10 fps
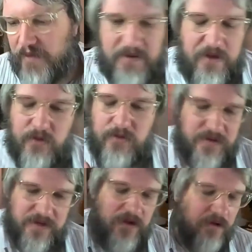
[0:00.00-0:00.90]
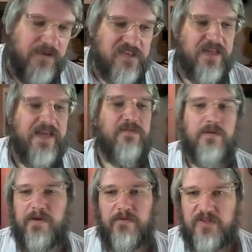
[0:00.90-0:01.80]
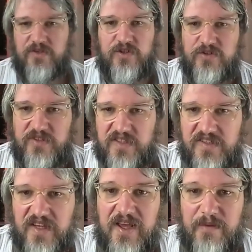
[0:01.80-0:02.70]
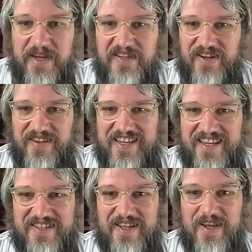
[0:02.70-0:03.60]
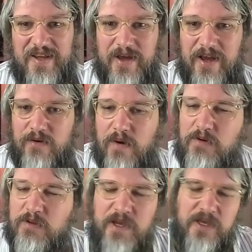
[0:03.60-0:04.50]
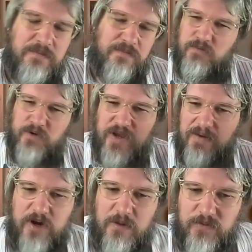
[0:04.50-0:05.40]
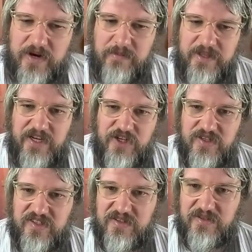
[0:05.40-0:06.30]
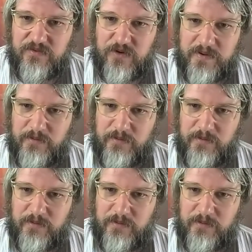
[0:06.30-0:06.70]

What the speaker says: I mean, you can obviously guess what my research interest is based on this. What would you have a couple recommendations for people?